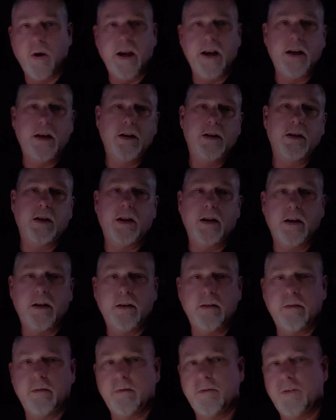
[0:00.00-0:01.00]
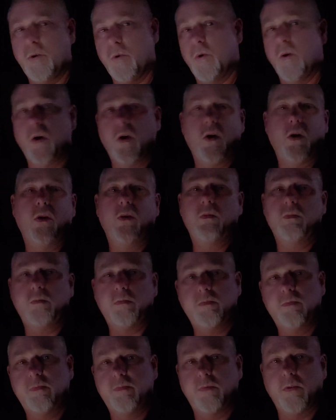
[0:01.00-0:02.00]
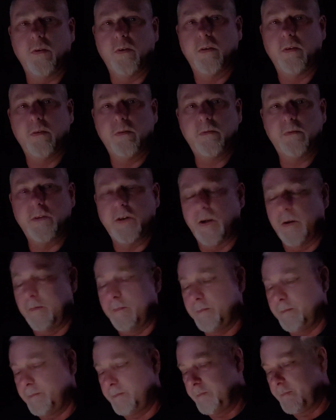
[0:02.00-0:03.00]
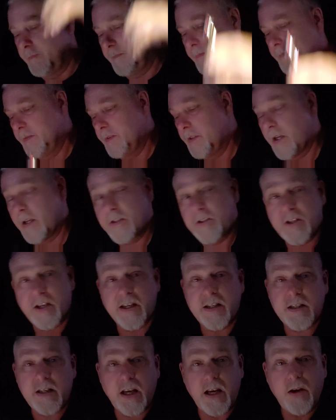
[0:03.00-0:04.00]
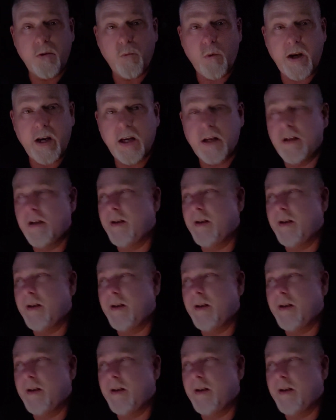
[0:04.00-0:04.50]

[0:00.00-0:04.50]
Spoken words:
wait and do it all for 16 week,